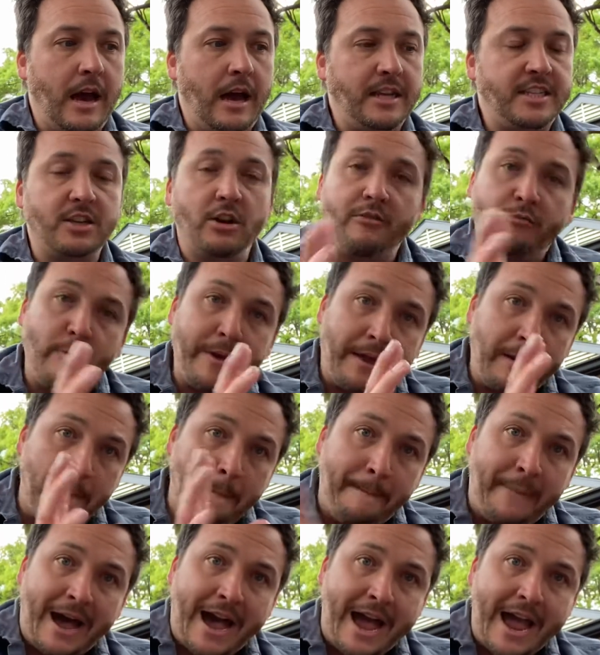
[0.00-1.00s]
So if we
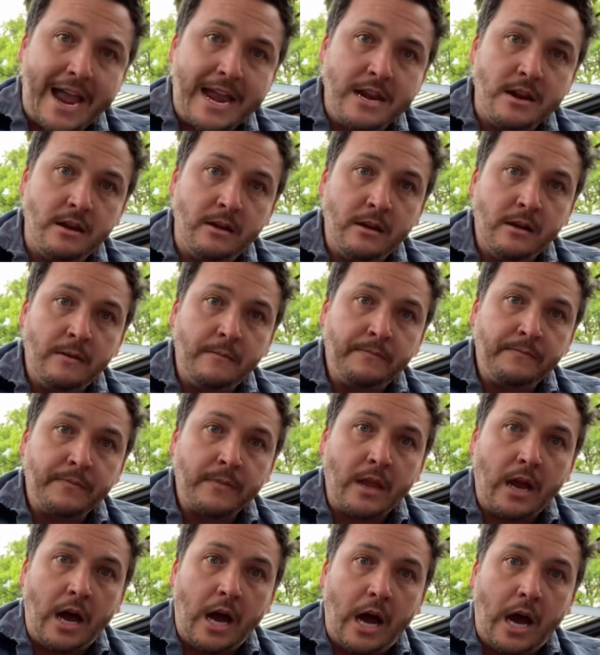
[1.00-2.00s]
combine
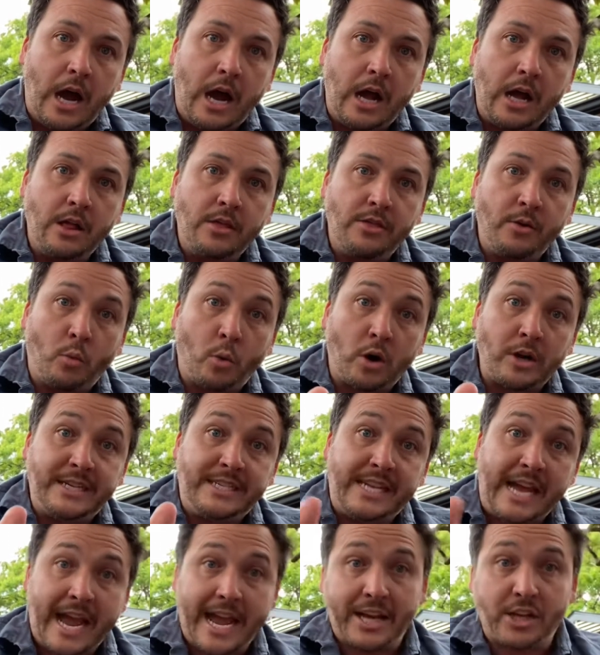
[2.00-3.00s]
the word
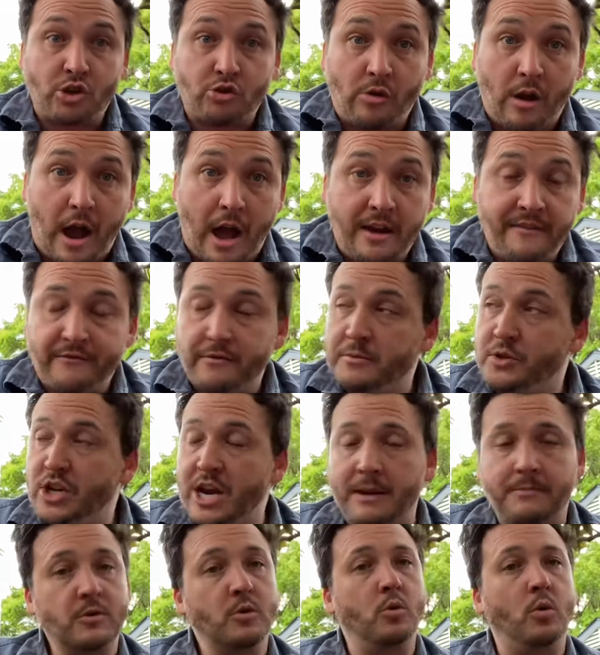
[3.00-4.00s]
teatron from
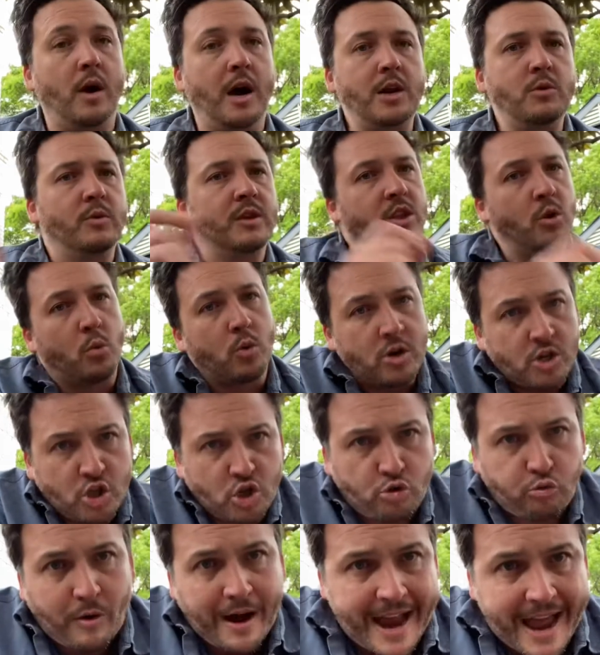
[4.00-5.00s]
chapter 1 with the word
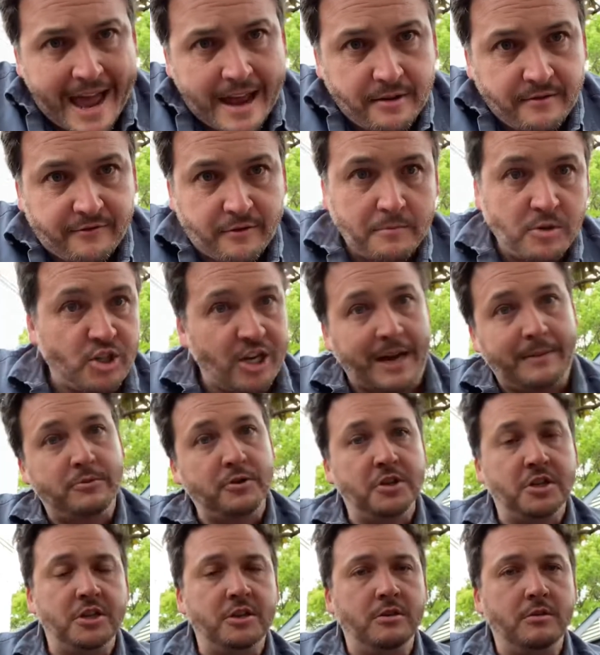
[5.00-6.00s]
dran from chapter
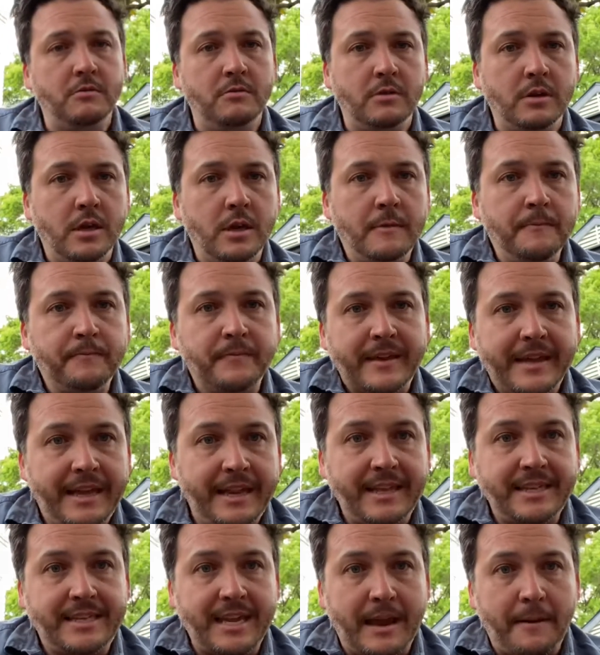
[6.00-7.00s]
2, it
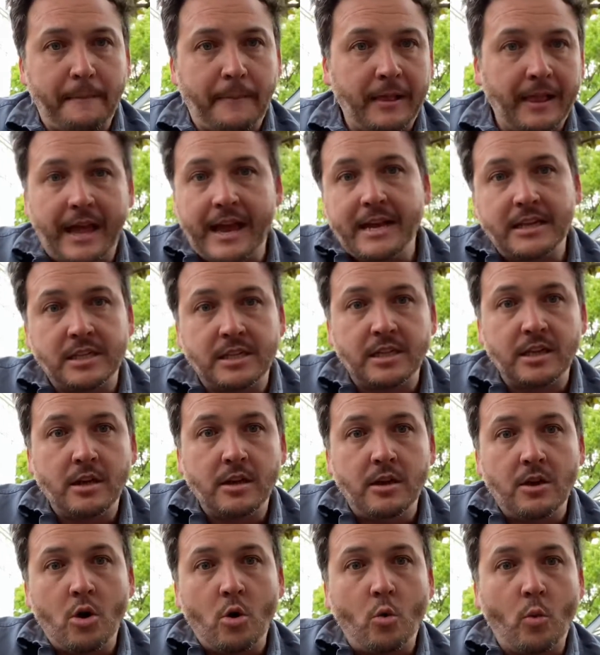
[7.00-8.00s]
is a place
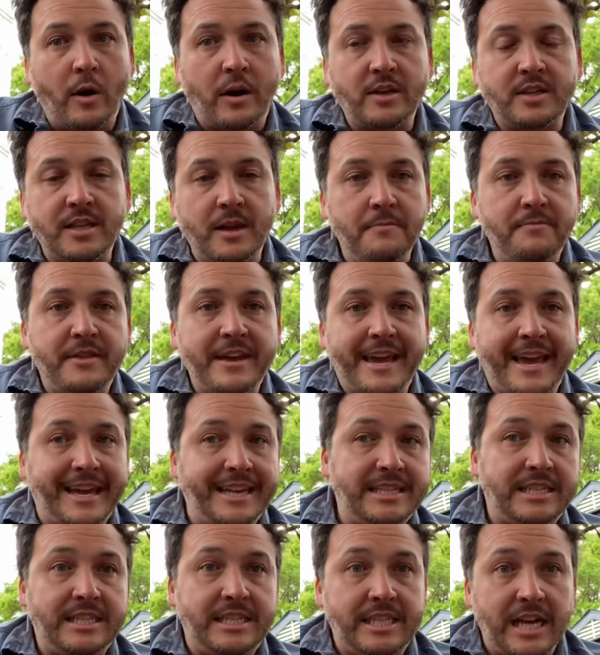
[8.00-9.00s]
where something
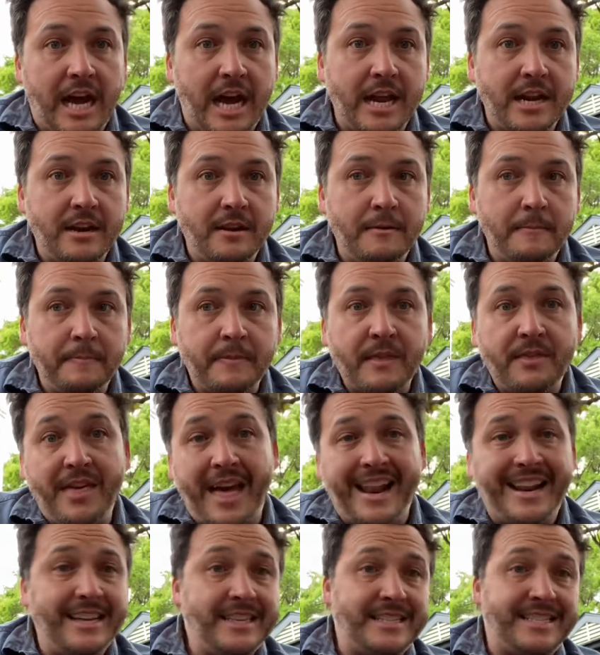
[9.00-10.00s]
is done
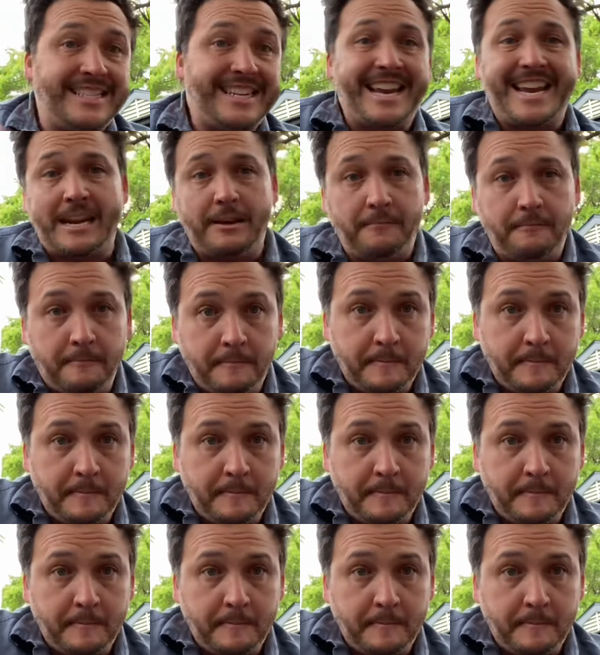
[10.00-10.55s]
that is seen,